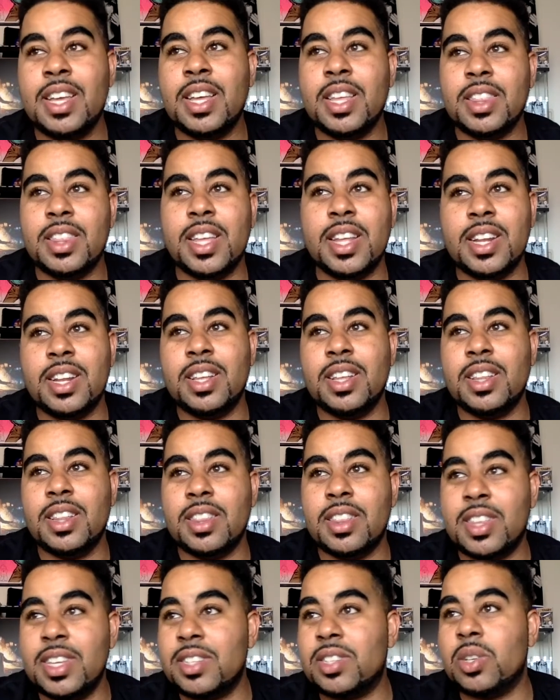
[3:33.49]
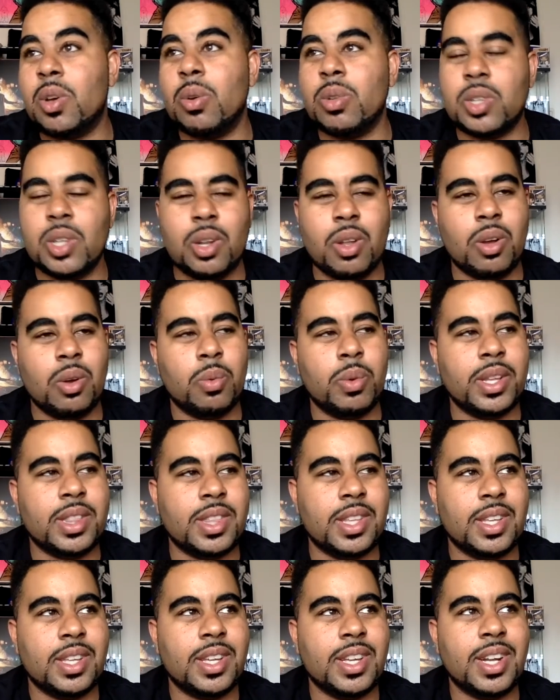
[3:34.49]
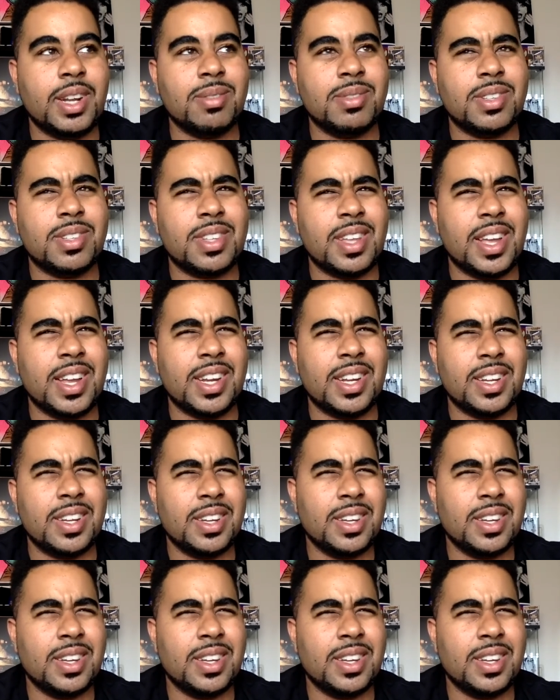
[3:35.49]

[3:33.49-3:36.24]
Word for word: then this goes along with it. And I'm just like,